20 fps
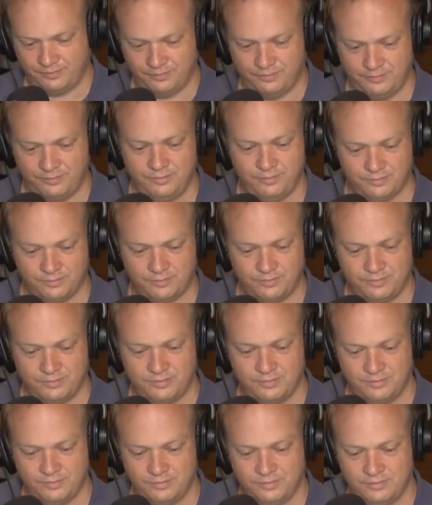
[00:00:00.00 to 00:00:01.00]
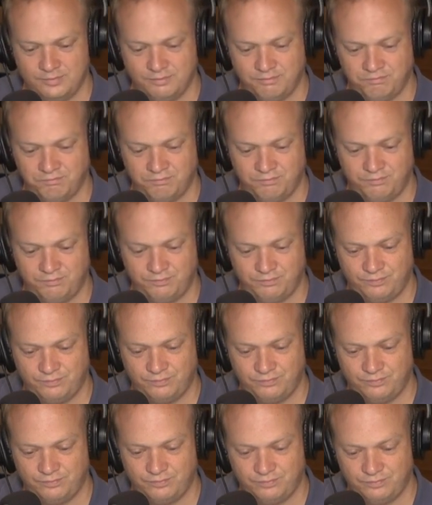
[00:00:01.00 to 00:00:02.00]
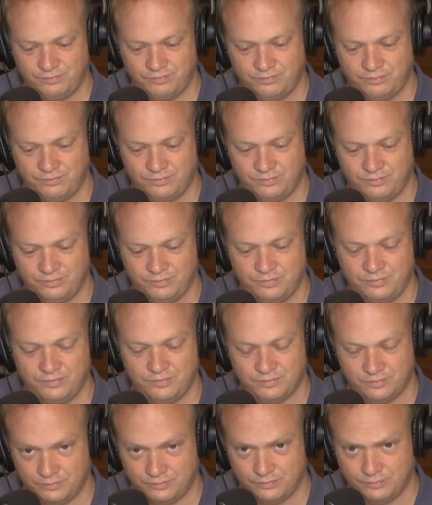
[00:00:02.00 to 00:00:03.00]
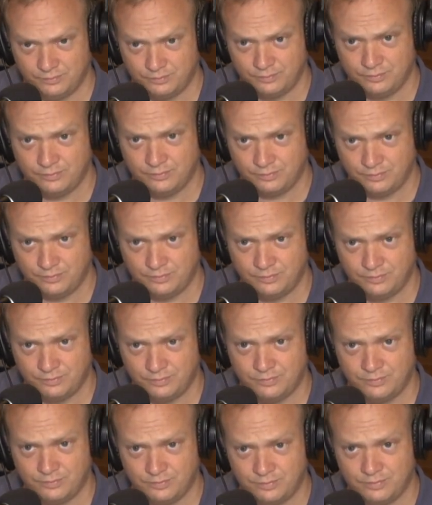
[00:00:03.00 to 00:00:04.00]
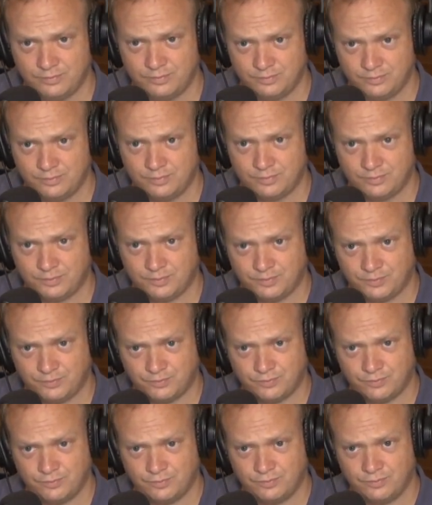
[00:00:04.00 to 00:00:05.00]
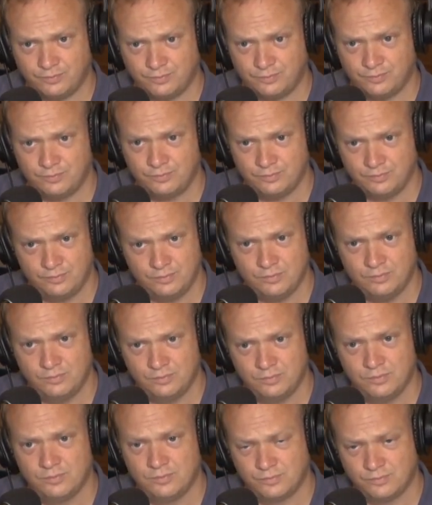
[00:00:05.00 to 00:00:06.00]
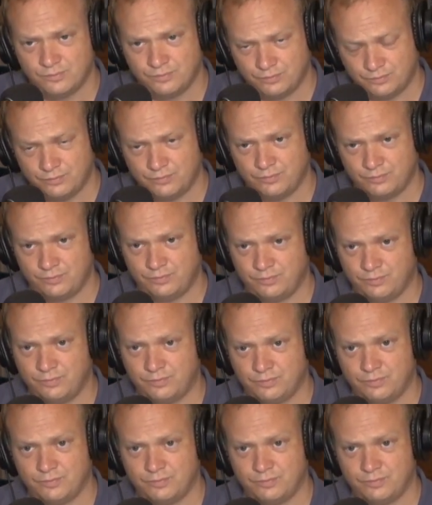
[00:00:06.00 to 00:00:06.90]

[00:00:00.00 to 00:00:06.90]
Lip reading: The person shown says nothing.